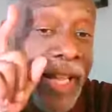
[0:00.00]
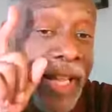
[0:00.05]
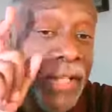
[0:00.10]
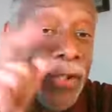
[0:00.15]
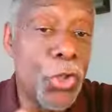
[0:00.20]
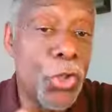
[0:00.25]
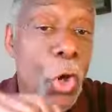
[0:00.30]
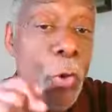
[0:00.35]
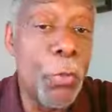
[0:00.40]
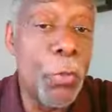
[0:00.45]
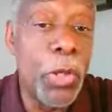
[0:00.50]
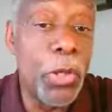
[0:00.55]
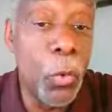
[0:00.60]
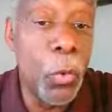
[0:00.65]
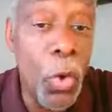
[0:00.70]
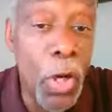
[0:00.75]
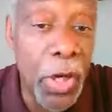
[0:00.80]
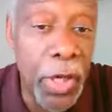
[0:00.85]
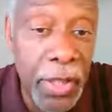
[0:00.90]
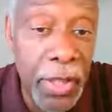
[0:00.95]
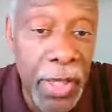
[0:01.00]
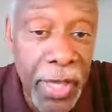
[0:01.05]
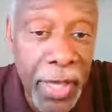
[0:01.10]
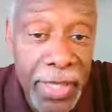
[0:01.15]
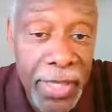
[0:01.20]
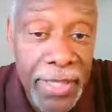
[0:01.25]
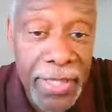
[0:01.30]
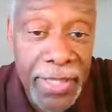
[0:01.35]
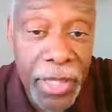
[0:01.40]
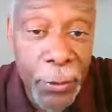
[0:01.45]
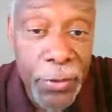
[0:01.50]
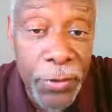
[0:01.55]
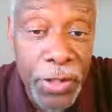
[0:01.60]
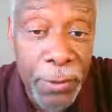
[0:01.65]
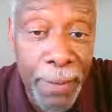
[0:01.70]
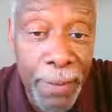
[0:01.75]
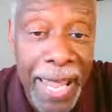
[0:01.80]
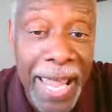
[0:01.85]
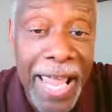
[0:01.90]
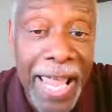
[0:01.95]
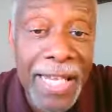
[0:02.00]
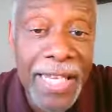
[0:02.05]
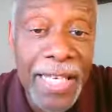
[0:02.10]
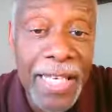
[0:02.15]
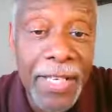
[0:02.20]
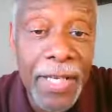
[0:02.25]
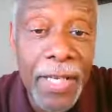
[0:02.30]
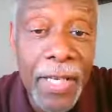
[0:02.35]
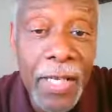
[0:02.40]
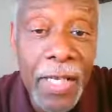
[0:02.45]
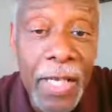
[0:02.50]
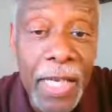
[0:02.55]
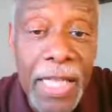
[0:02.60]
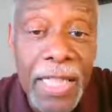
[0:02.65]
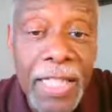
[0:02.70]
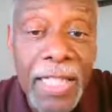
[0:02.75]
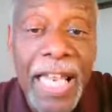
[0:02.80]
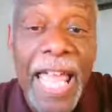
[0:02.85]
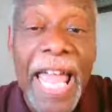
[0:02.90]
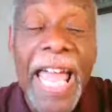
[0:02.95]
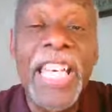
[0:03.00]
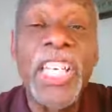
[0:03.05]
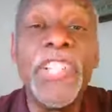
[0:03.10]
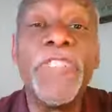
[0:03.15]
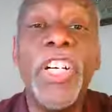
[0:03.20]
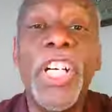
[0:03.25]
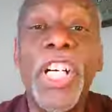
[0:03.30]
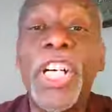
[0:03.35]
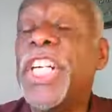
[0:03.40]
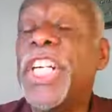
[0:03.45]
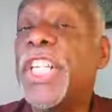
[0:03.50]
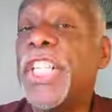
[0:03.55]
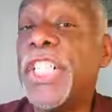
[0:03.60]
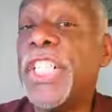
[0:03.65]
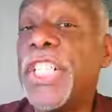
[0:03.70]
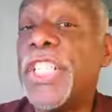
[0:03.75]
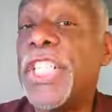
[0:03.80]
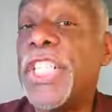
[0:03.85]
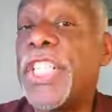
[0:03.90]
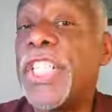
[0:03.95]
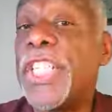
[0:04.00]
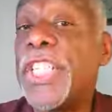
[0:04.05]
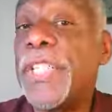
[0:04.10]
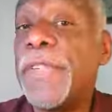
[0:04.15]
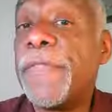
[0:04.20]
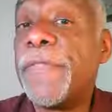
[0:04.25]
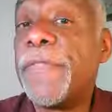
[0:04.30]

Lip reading: In Job 1:1, it says, there was a man in the land of Uz.